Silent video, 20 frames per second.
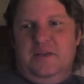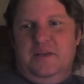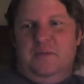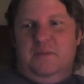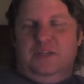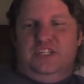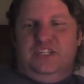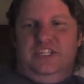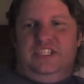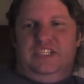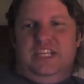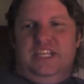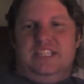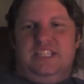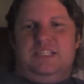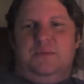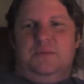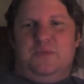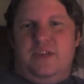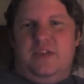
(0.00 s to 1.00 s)
But she said
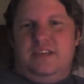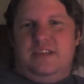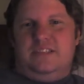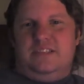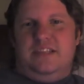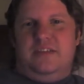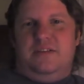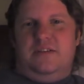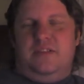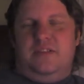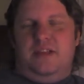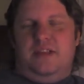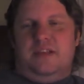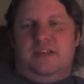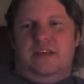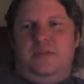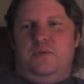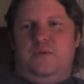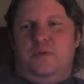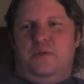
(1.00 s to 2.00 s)
some things that
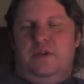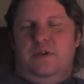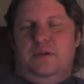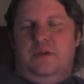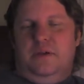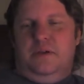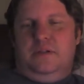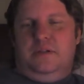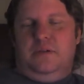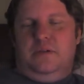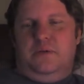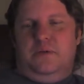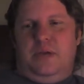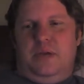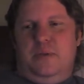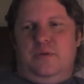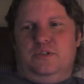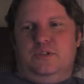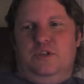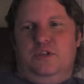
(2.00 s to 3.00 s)
again were
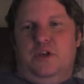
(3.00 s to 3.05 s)
came across.